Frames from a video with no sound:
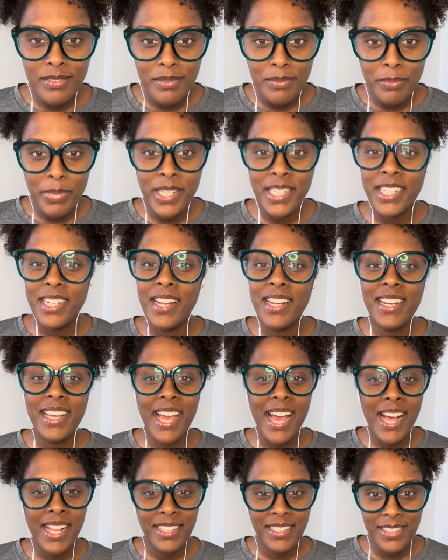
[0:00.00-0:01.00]
Put it on a
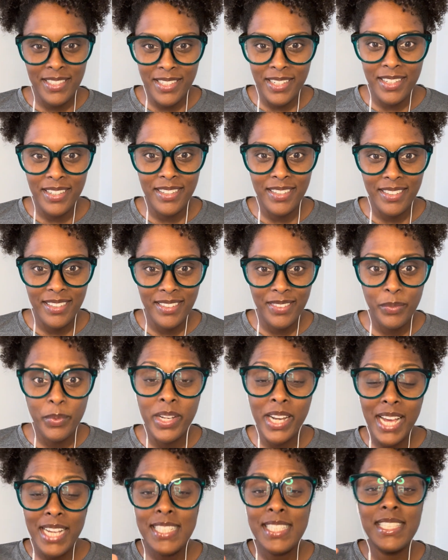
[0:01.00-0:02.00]
calendar. When
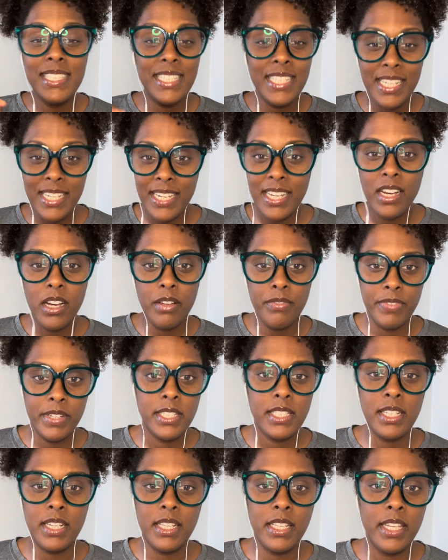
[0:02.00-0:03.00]
I see it
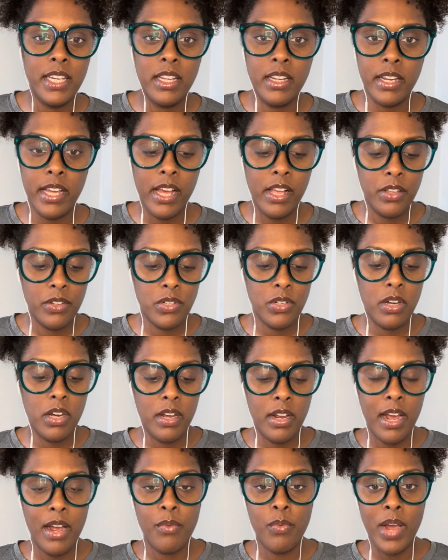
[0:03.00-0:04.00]
physically on a calendar, or
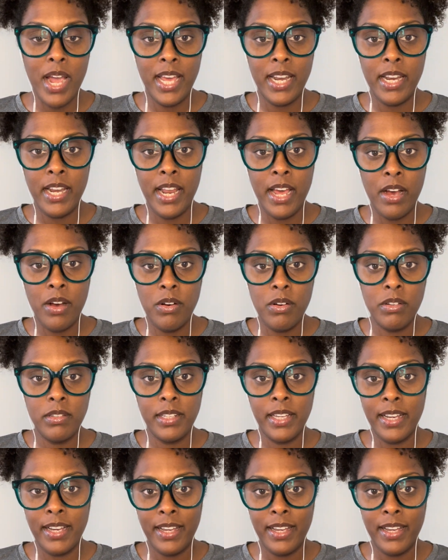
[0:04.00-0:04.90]
I write it out, like